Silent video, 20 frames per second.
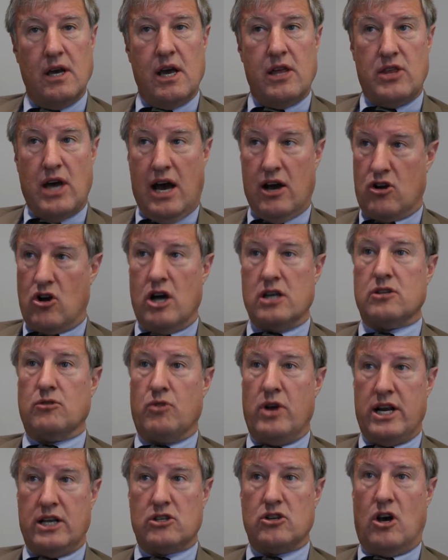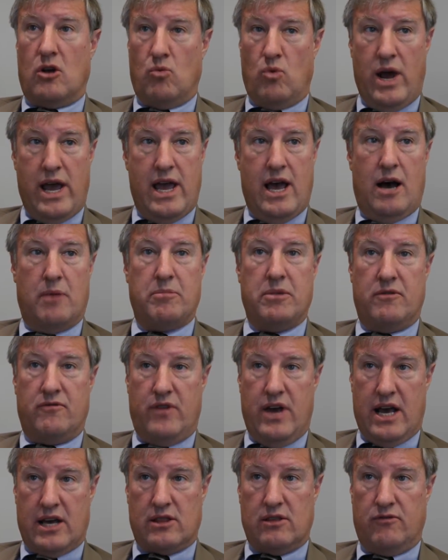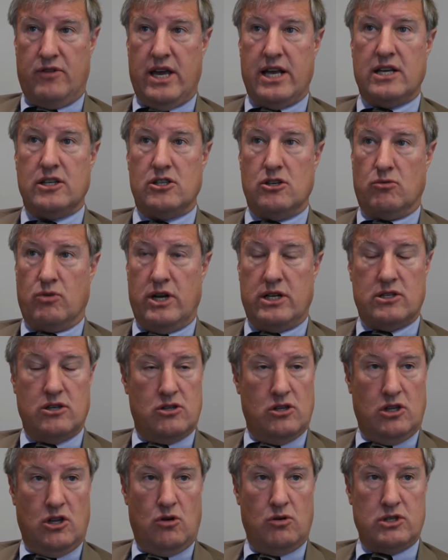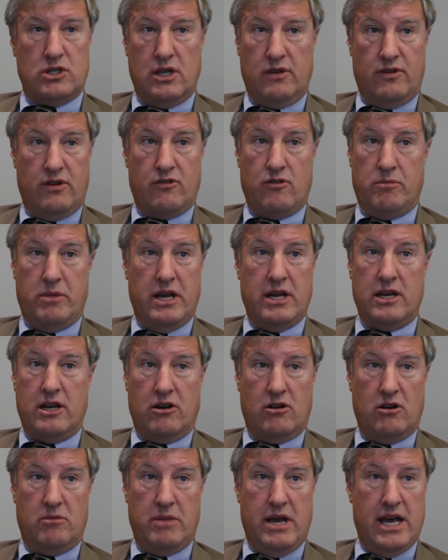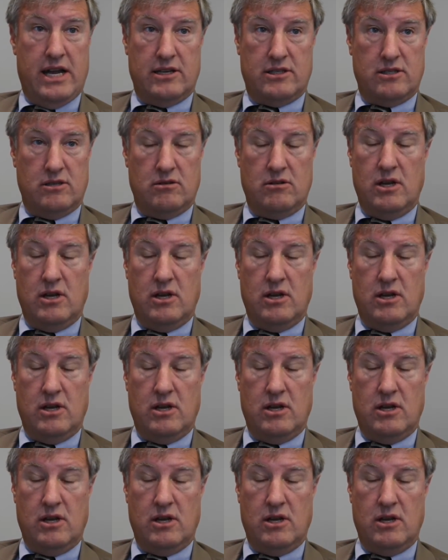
The cost of renting has gone way up. In fact, the vacancy rates are the lowest they've ever been here in Madison.